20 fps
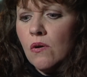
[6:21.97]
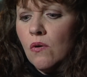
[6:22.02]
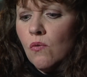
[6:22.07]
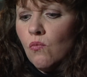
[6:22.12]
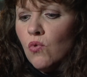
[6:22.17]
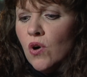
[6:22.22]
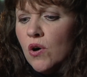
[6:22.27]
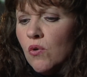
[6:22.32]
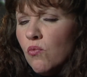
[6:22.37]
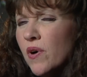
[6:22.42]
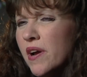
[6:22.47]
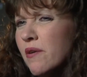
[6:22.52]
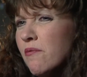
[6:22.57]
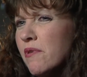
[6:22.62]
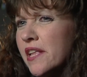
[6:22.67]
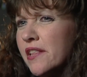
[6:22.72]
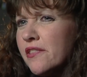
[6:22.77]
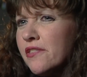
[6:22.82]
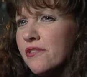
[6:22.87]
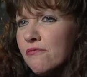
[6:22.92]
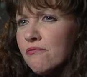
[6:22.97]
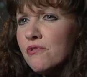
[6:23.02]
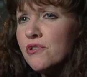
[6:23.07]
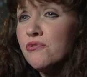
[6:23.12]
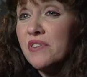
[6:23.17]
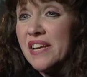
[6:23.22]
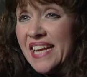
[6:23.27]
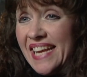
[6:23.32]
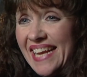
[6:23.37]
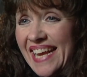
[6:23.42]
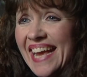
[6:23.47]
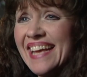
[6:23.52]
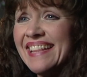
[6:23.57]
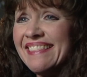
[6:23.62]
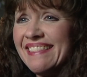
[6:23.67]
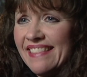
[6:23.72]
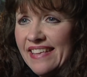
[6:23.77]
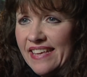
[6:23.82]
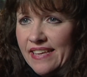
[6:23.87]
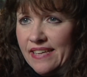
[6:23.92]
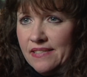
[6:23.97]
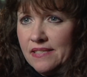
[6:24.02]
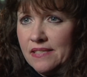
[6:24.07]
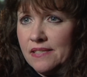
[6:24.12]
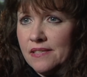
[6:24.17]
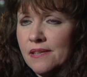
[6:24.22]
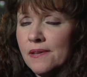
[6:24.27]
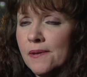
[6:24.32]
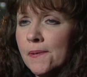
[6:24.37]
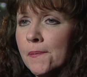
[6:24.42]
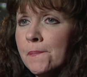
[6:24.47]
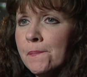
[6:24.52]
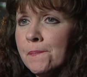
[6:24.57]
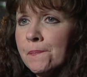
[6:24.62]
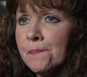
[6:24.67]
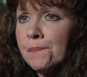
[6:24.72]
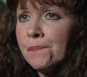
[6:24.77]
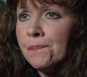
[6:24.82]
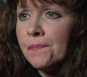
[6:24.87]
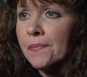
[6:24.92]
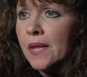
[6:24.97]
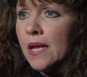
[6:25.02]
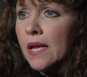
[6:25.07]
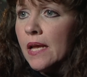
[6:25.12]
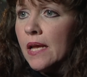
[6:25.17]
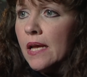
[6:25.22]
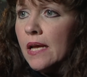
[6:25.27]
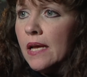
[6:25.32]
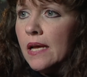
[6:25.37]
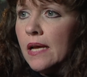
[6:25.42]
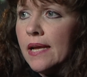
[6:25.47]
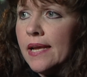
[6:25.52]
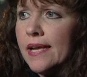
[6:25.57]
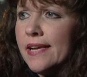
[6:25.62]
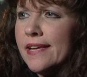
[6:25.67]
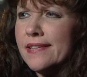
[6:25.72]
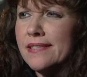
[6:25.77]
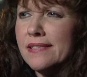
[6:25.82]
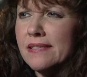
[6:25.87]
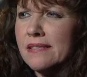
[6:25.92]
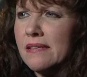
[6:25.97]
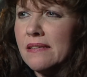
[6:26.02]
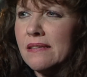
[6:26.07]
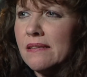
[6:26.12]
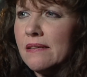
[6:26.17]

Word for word: what we went through to get this is